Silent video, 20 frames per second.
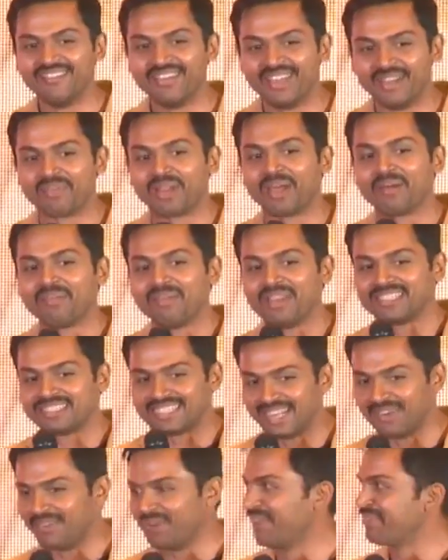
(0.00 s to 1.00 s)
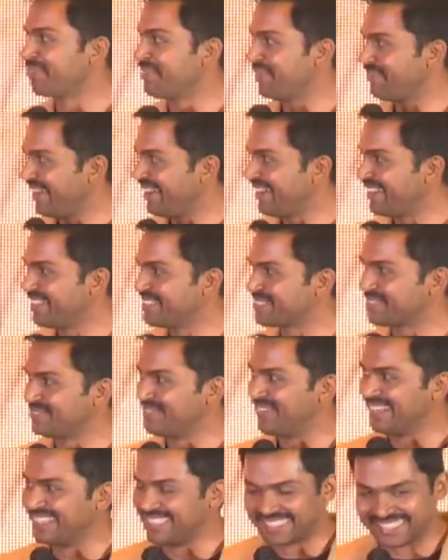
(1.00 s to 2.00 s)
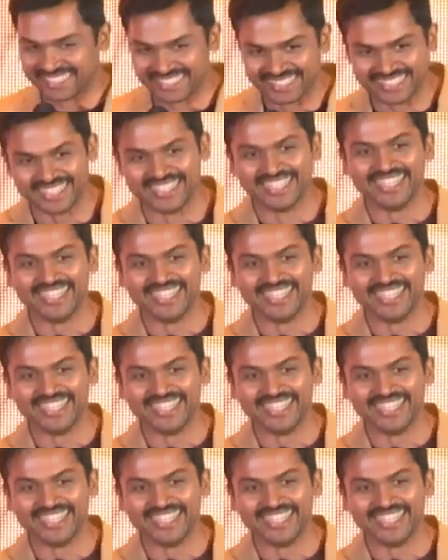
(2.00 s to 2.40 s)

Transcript: We'll probably sell one of my paintings to Mani sir.